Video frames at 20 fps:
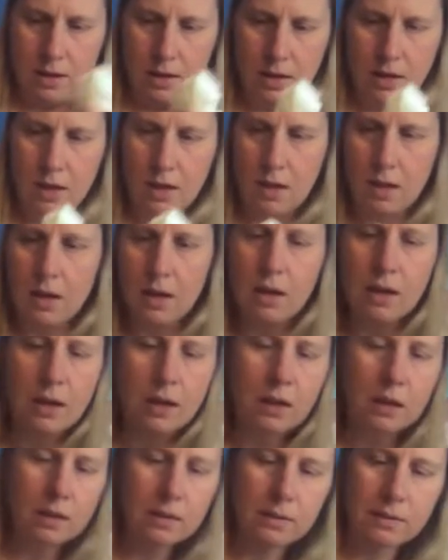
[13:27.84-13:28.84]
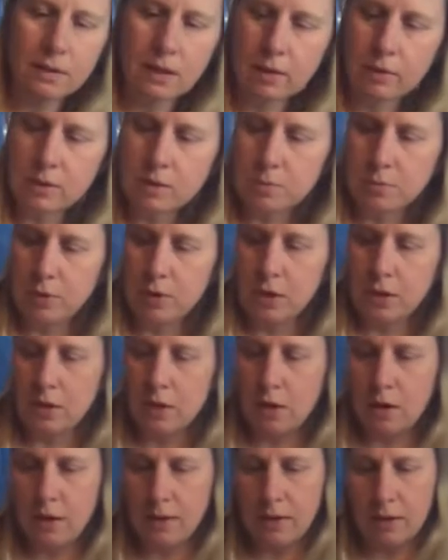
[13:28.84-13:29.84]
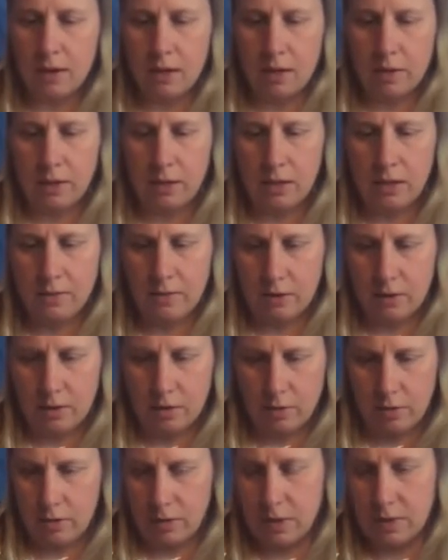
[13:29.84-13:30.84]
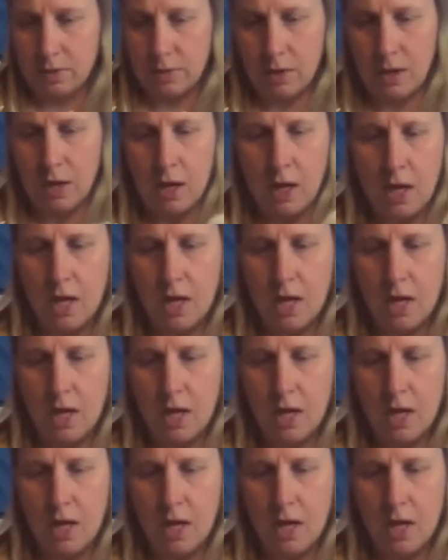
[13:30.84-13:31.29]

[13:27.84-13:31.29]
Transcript: And let's see, that one's pretty low. I think I can go even lower in this one.